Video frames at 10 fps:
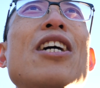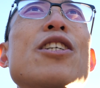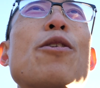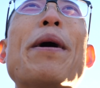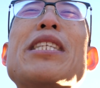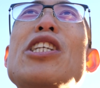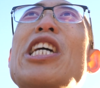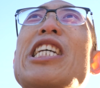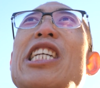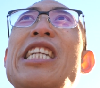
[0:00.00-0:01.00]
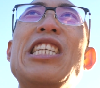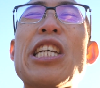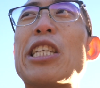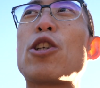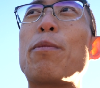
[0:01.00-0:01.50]
So my suggestion is
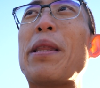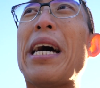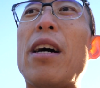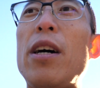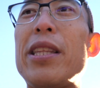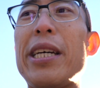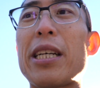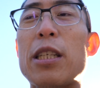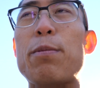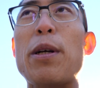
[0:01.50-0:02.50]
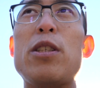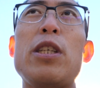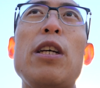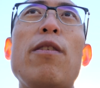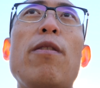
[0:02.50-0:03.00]
assume that all the
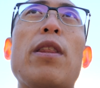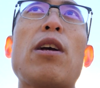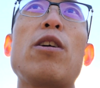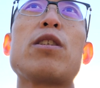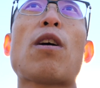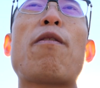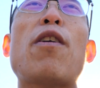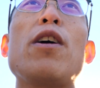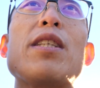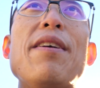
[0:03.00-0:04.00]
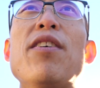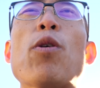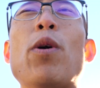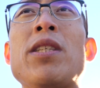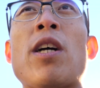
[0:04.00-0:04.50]
conspiracy theories are false, even
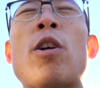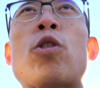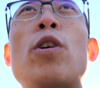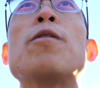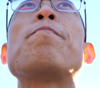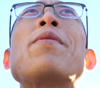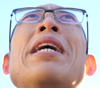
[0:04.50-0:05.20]
the ones that are true,